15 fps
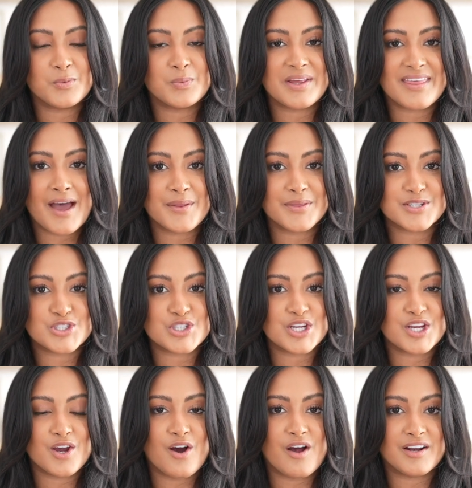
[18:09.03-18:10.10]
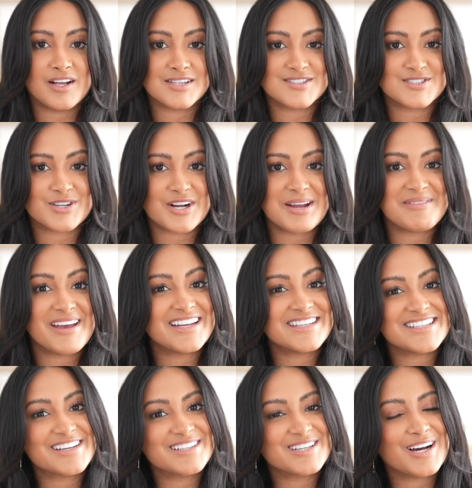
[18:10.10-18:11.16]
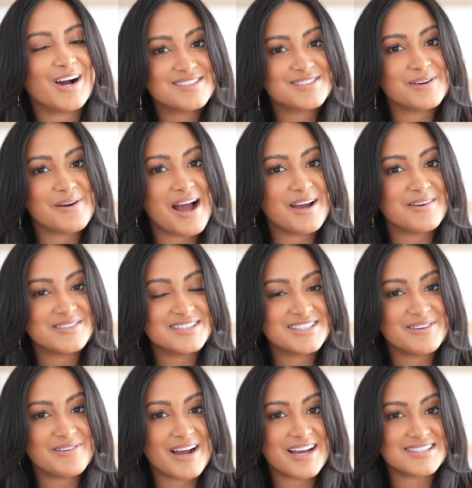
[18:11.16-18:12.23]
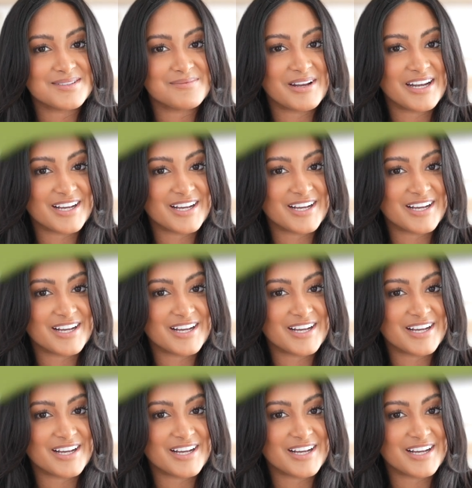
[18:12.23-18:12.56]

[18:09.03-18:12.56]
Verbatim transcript: without the G on Instagram and TikTok. So I will see you guys in my